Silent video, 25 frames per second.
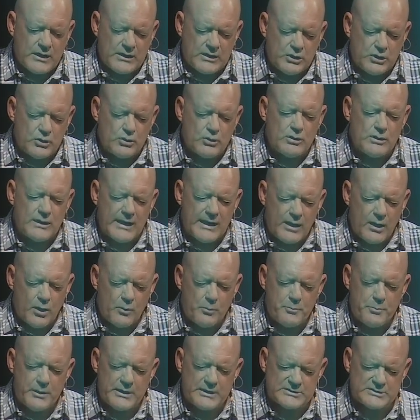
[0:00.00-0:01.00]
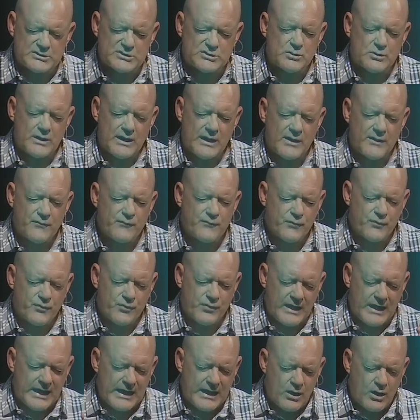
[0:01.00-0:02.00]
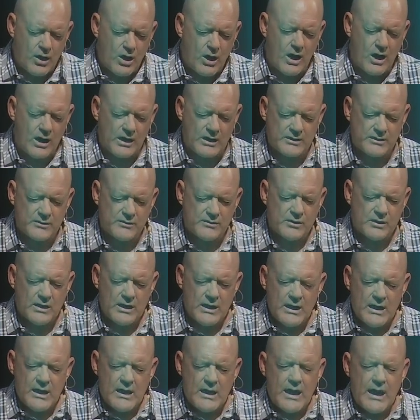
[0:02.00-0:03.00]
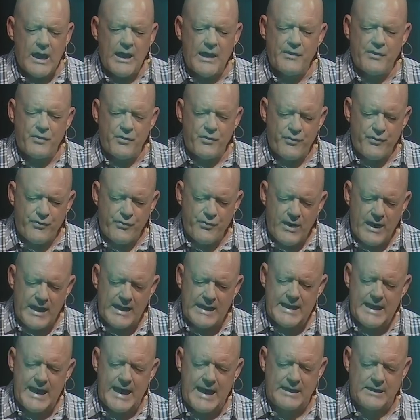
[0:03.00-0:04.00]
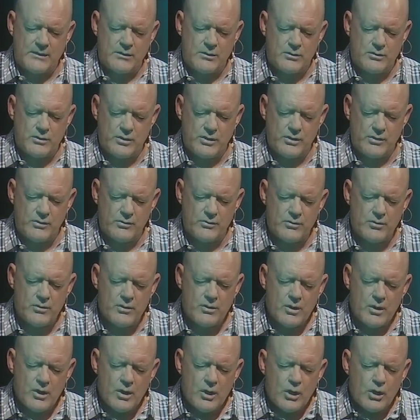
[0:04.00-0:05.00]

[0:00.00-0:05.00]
that you'll help us to have that heart and that attitude